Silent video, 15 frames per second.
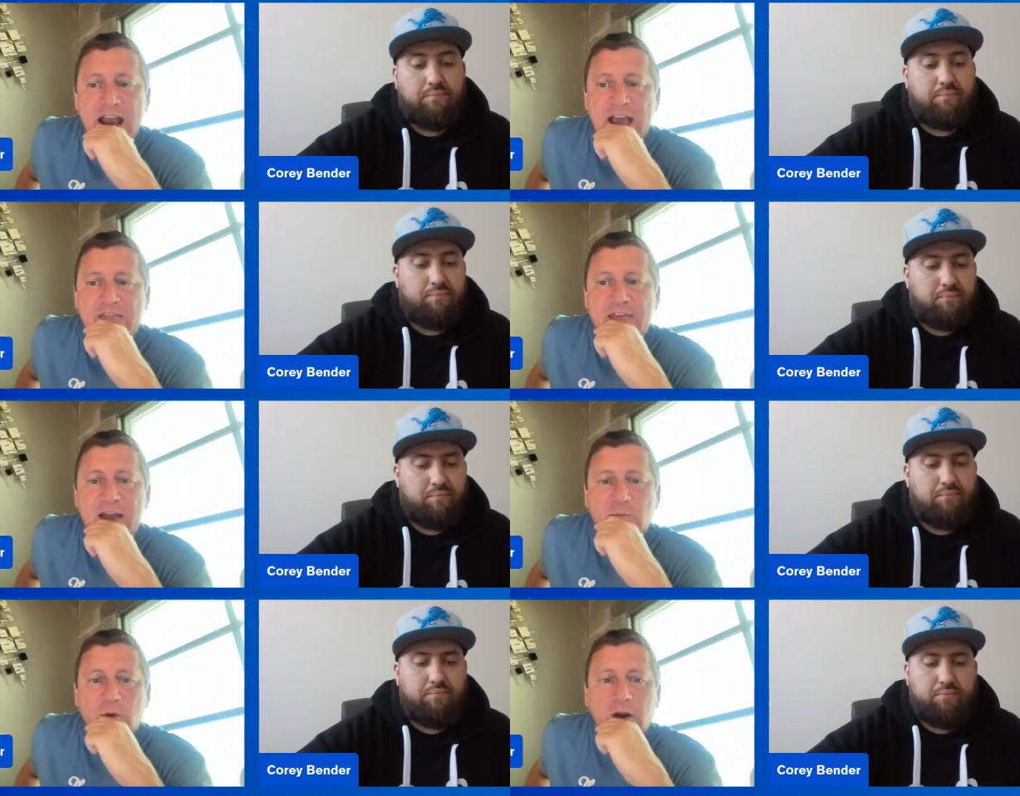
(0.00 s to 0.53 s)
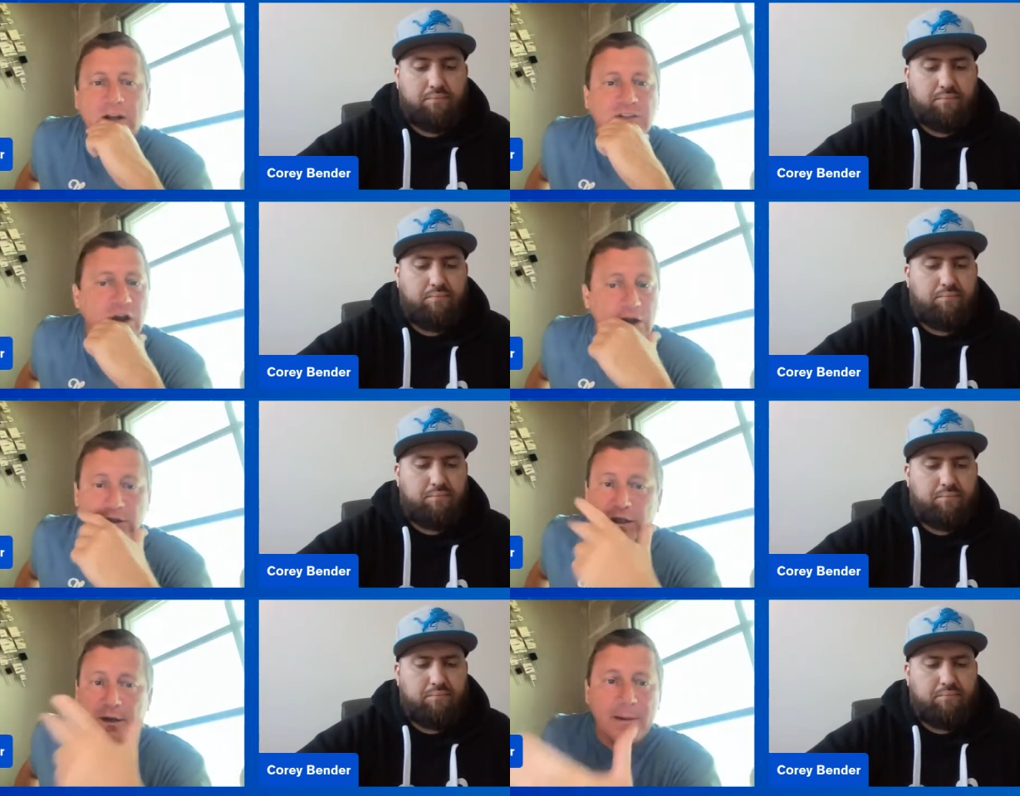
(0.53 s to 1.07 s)
Speaker 1: And then we're going to
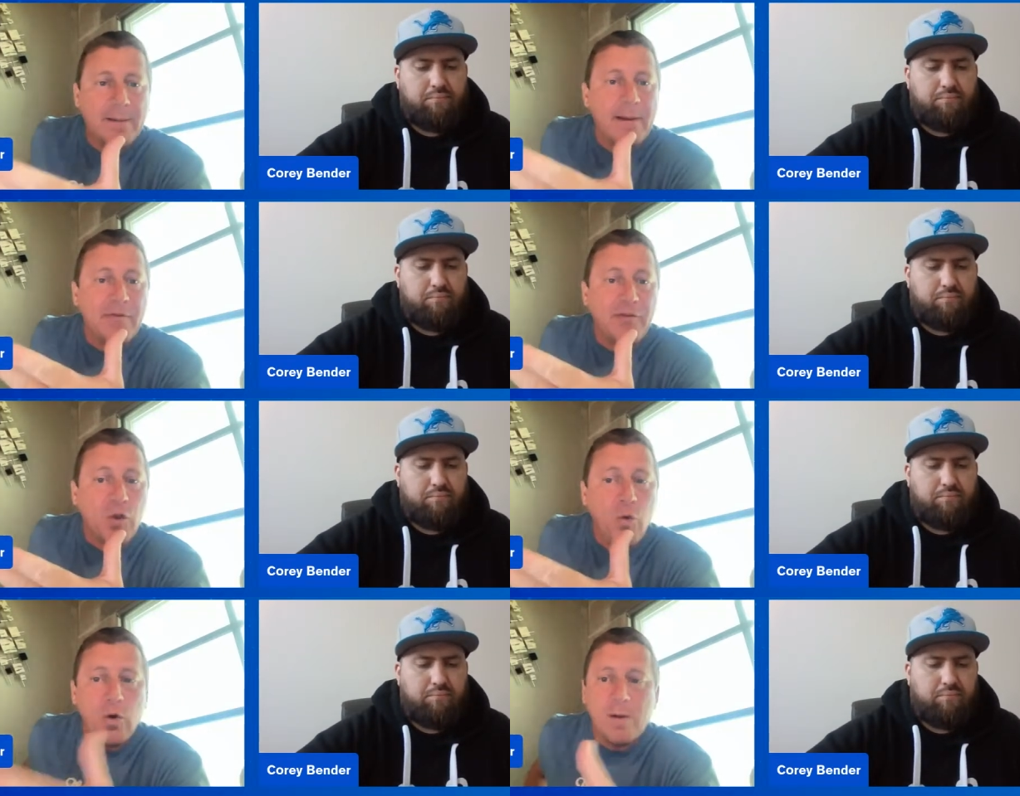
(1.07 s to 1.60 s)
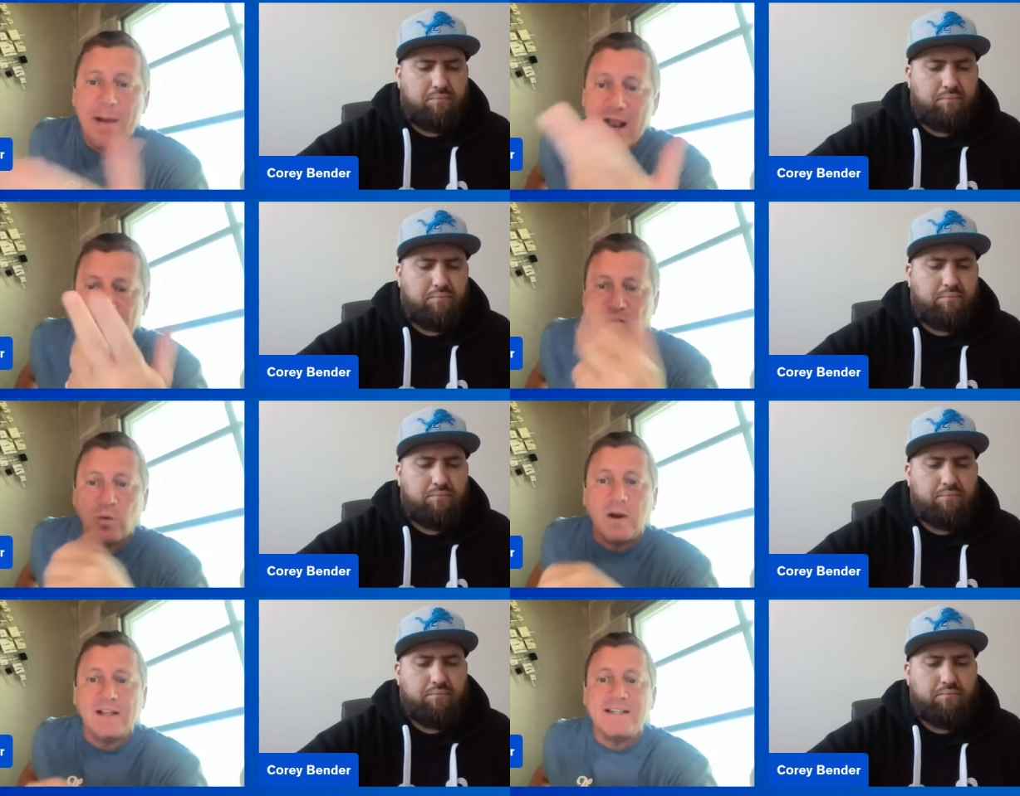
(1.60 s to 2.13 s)
talk a little bit about the
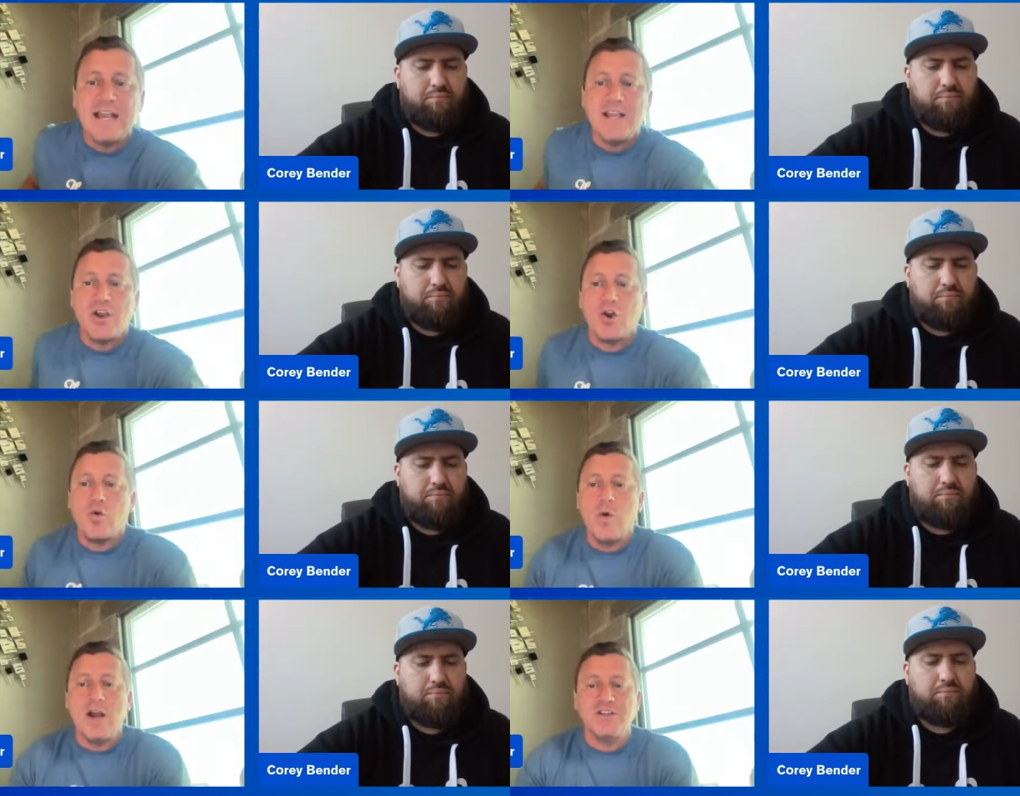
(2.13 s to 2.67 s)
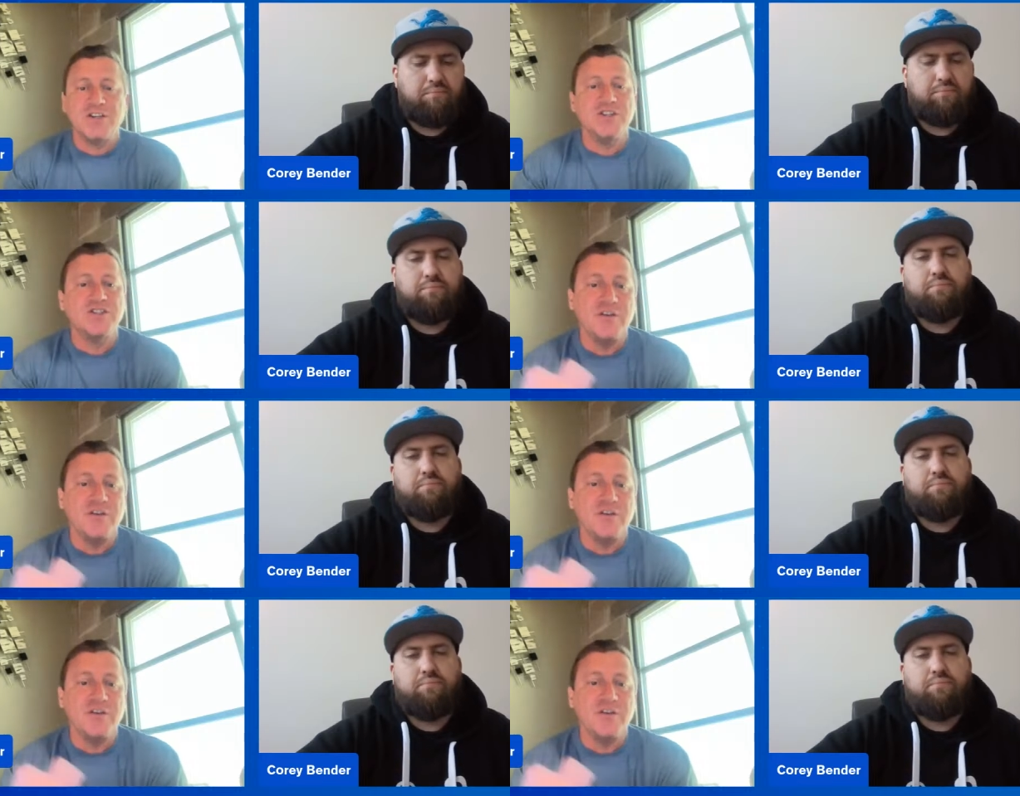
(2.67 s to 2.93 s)
quarterbacks. We're going to take your questions.